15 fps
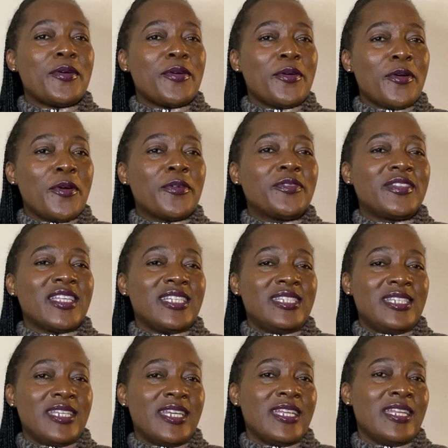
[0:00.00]
of the
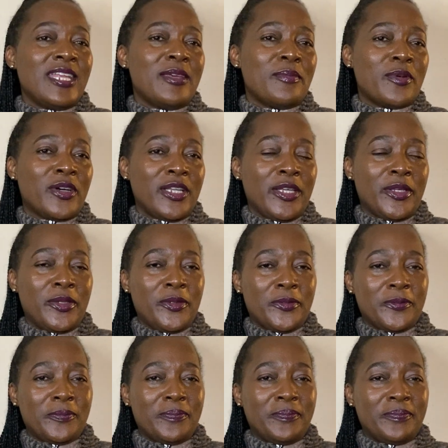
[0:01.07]
DNA molecule.
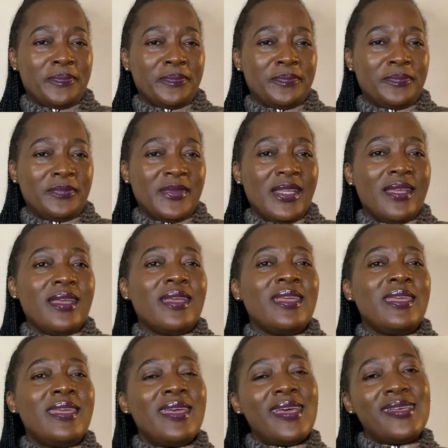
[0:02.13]

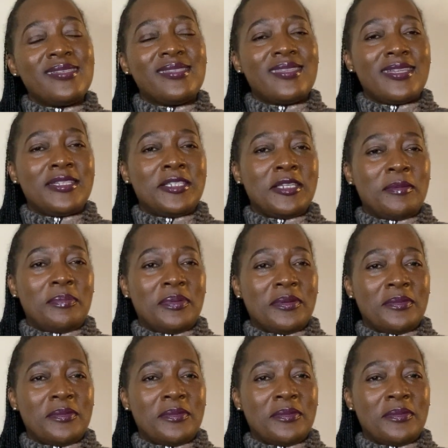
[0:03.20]
Here is the tip.